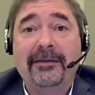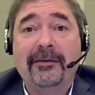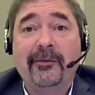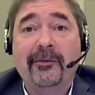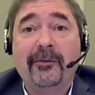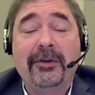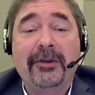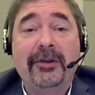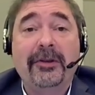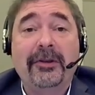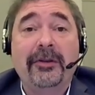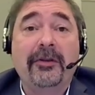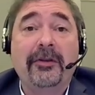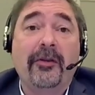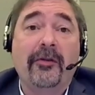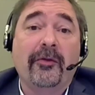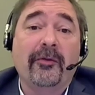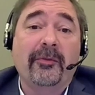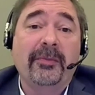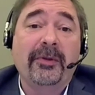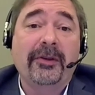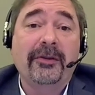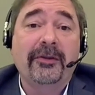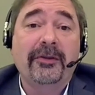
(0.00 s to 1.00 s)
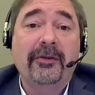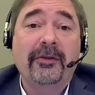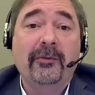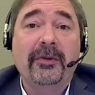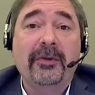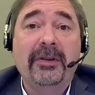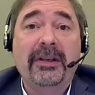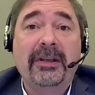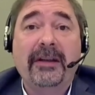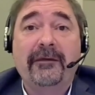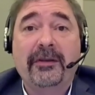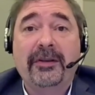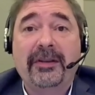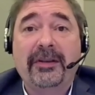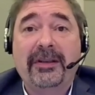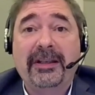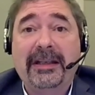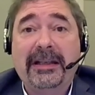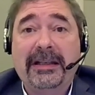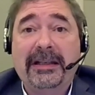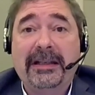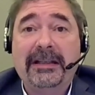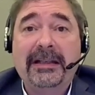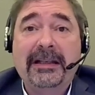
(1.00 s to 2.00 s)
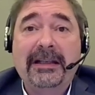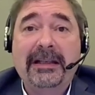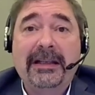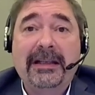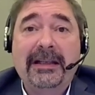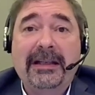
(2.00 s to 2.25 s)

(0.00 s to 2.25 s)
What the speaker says: you wouldn't know, because you would never see it.